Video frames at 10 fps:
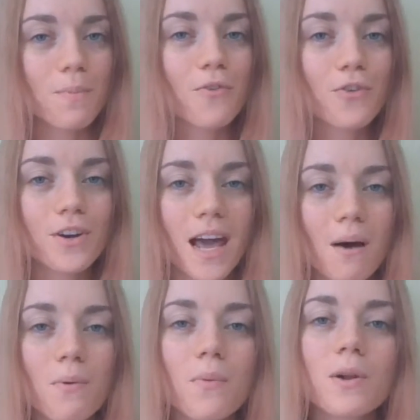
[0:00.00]
But for
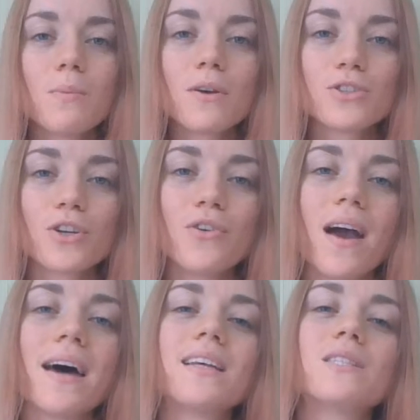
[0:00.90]
now, we want to make sure you
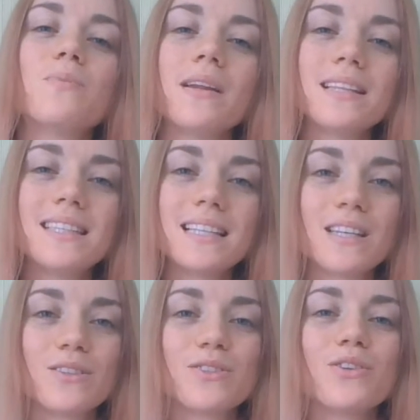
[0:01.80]
add as many
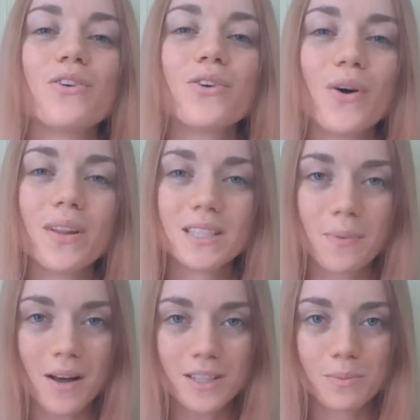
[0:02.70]
details to your goal as
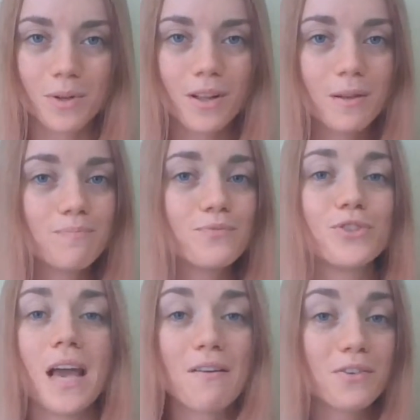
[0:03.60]
possible.
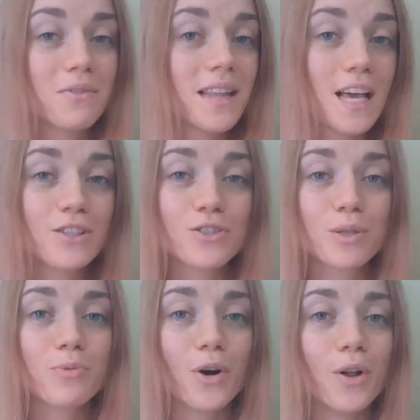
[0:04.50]
Do you have a
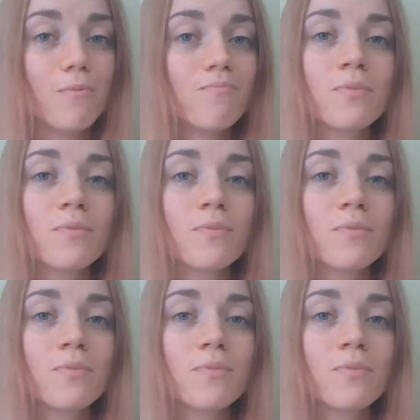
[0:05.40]
relationship goal?